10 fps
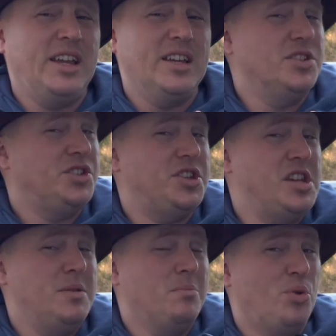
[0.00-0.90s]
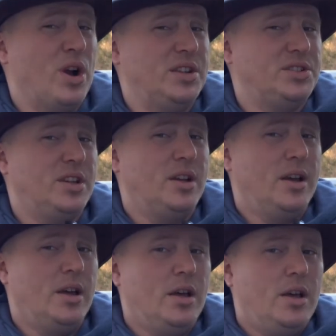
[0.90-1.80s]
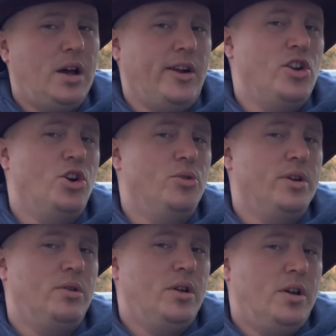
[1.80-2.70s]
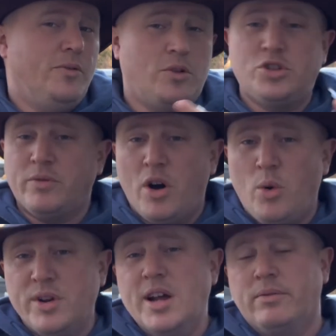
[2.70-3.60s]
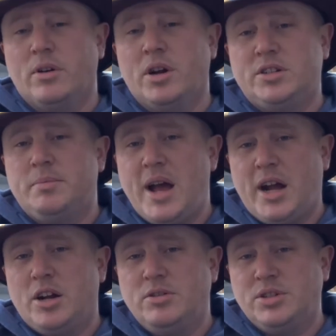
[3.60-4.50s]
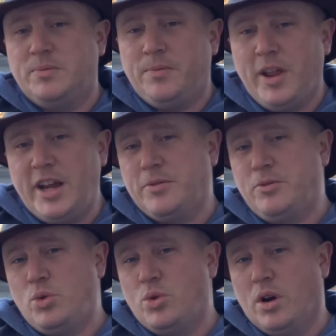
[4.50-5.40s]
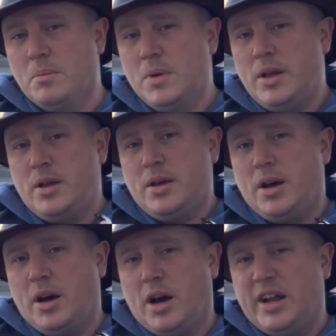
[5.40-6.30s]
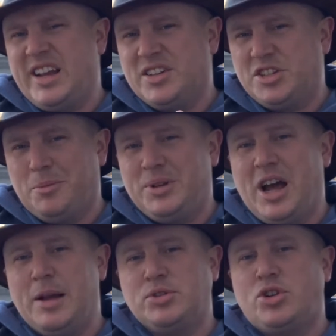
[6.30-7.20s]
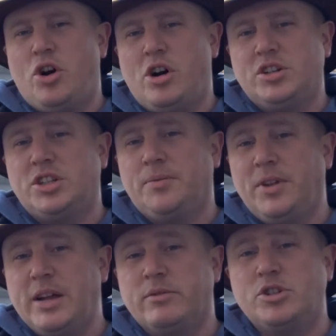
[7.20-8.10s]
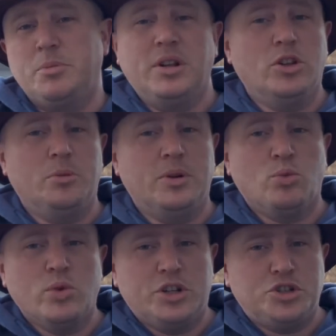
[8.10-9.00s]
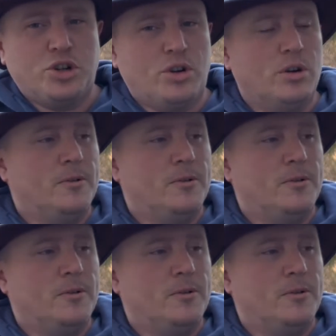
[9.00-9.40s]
is steam pressed. I know that, first of all, whenever a tobacco is in flake form, it can sometimes cause the flavor to be a little bit richer,